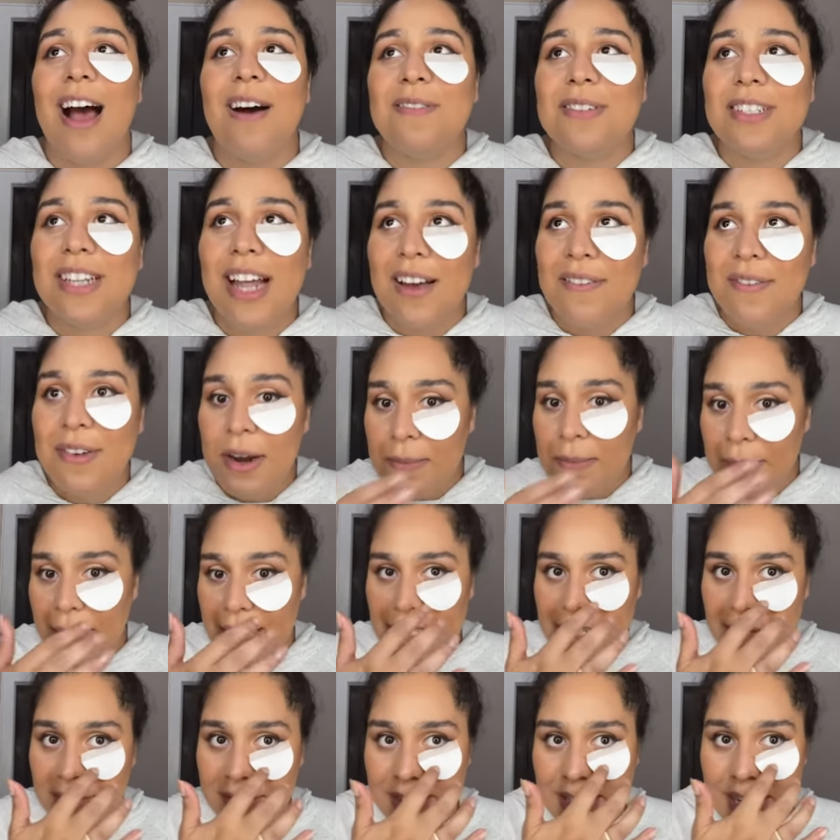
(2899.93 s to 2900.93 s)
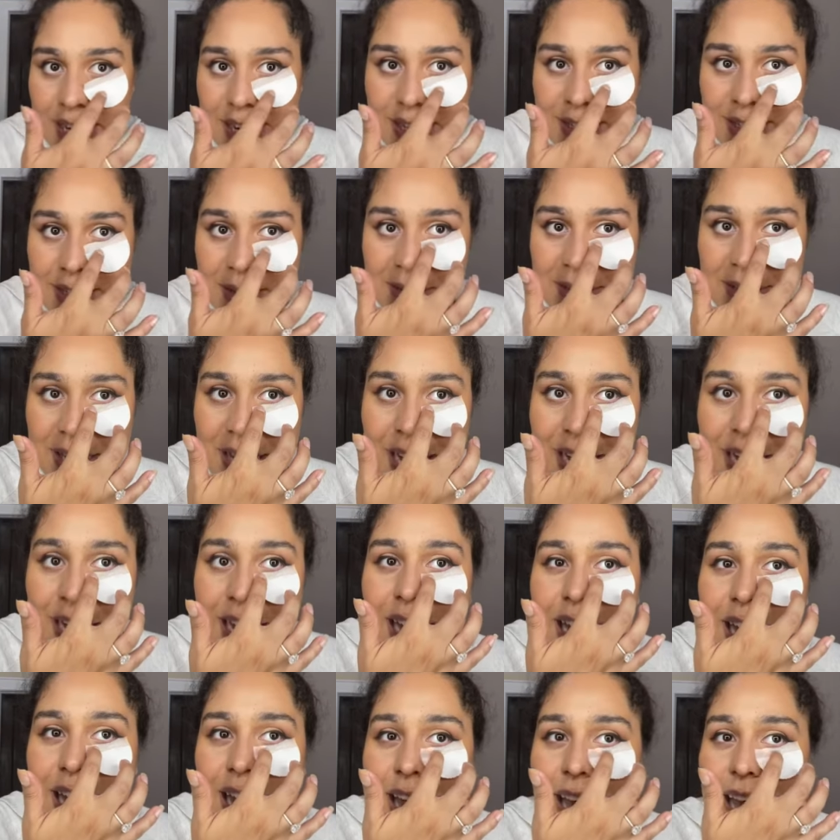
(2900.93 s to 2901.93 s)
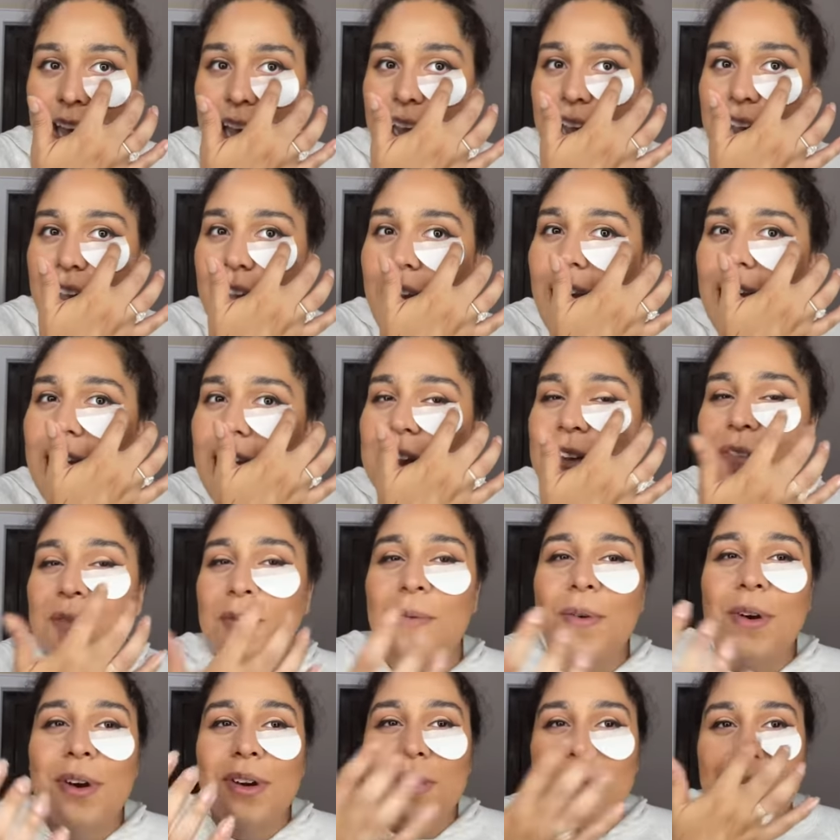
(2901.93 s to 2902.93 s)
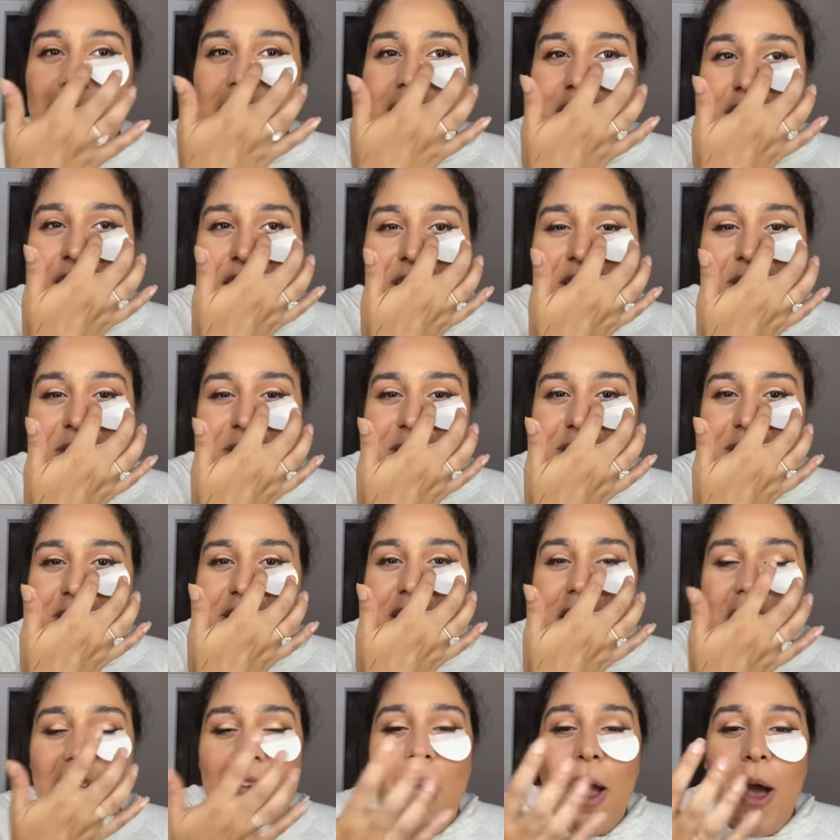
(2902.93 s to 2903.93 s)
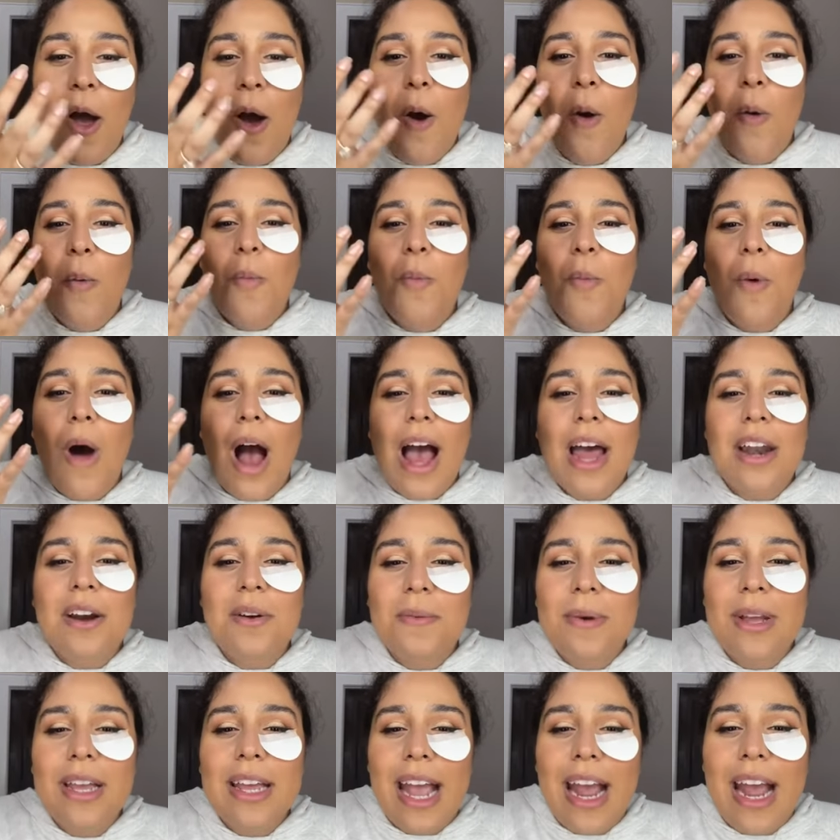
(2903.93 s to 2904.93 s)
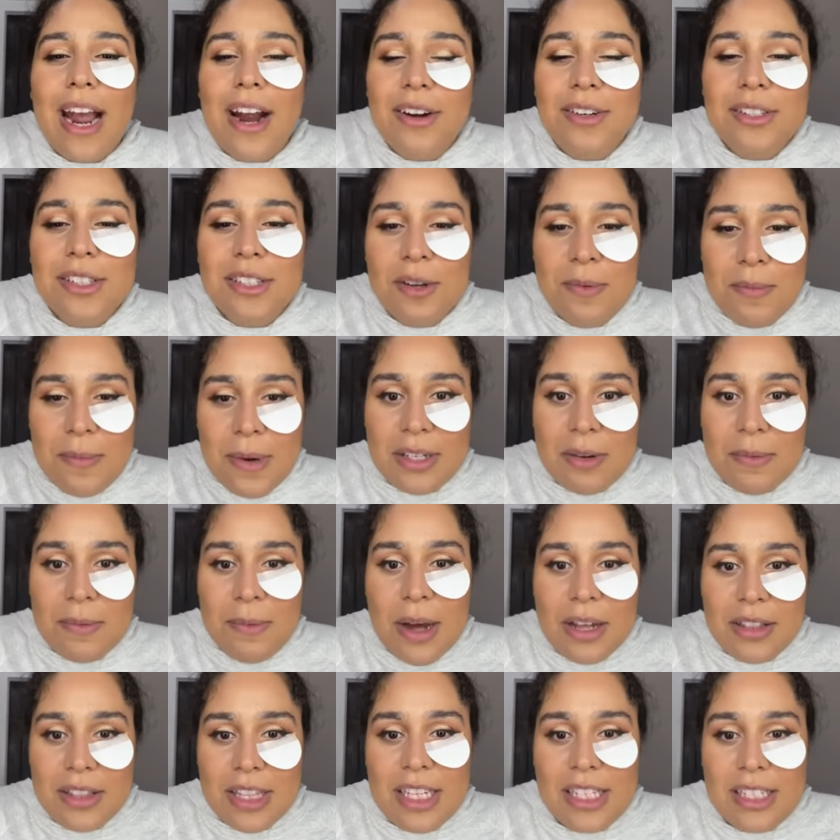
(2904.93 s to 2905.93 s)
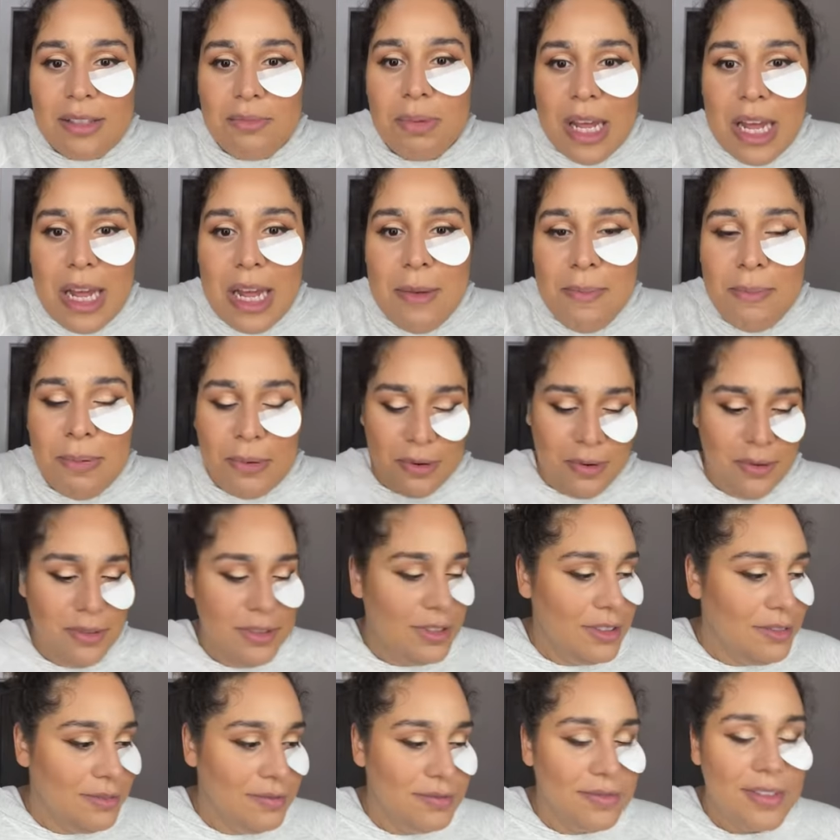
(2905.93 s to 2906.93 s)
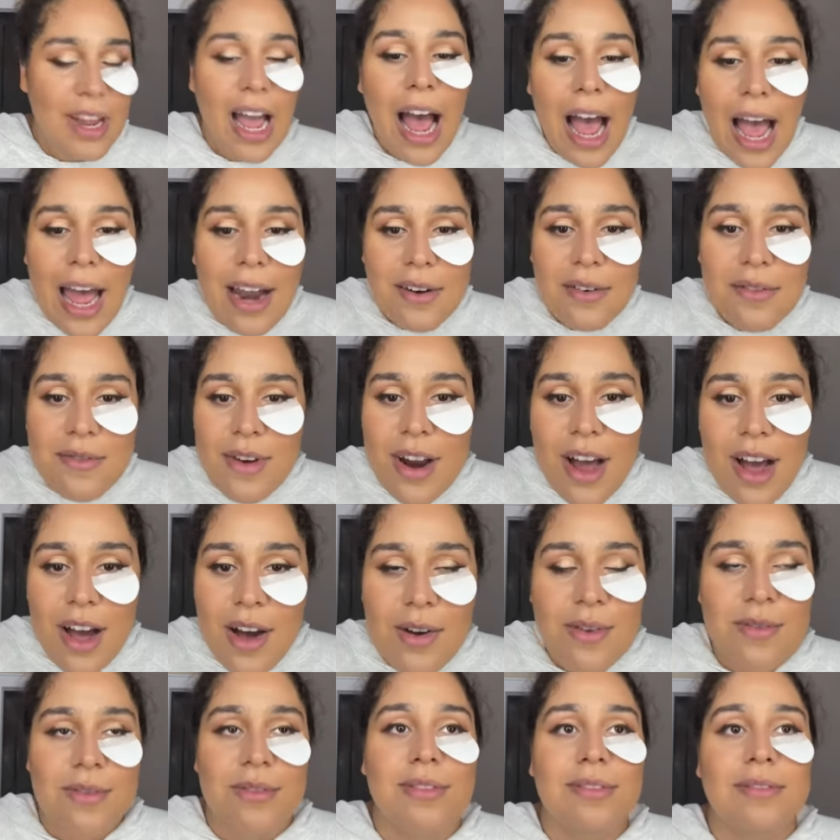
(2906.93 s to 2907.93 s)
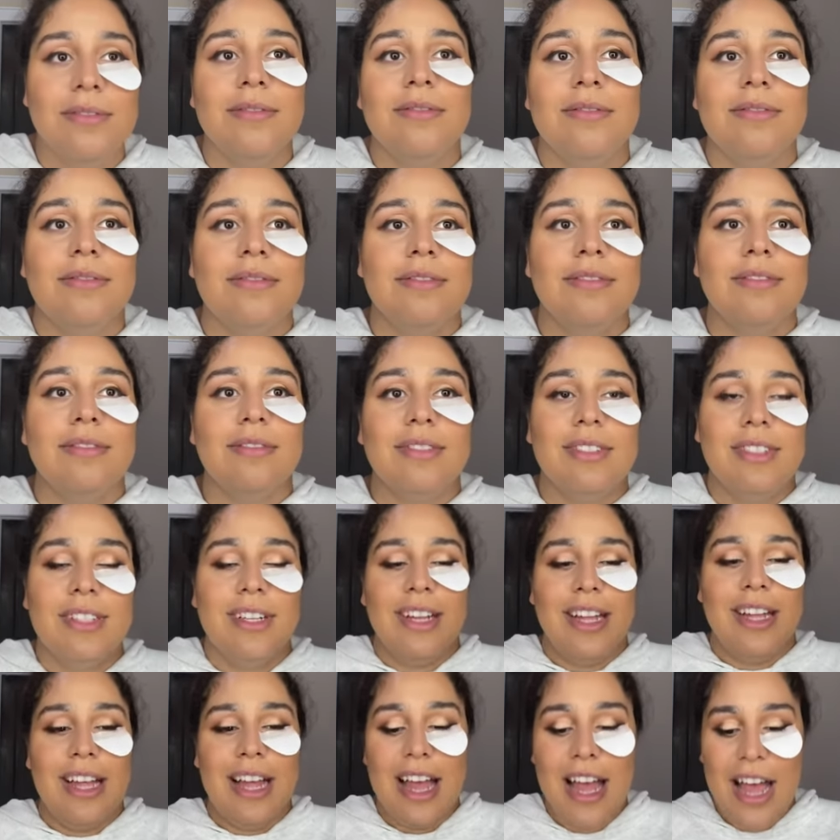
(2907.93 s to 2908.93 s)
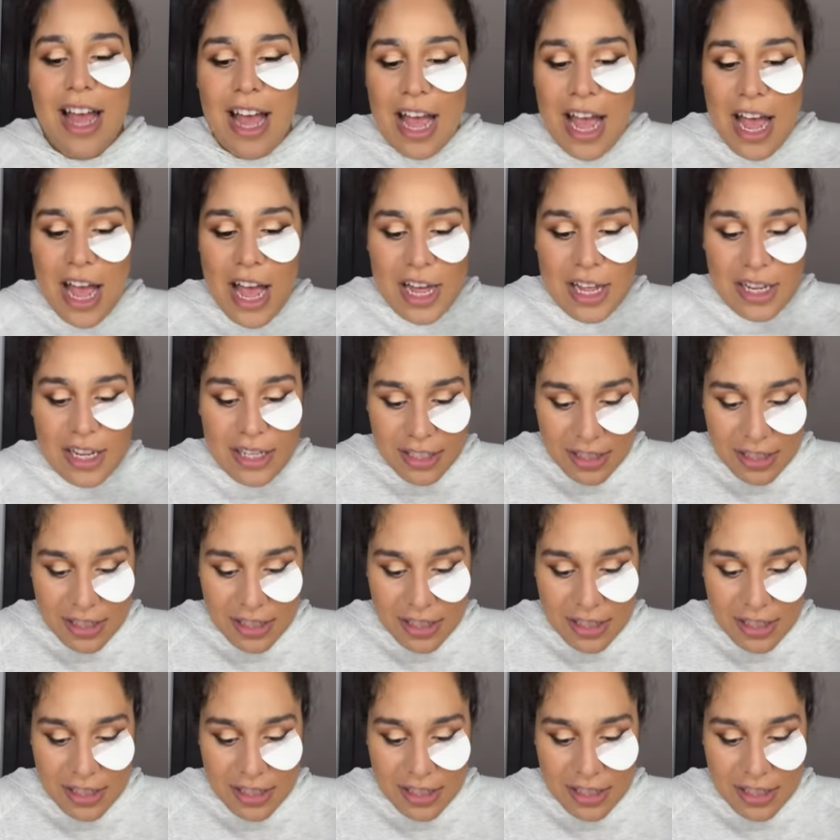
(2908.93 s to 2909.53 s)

I was laughing at myself today because I was like, God, where do we come from? Like, why do we care so much about these people? I don't know.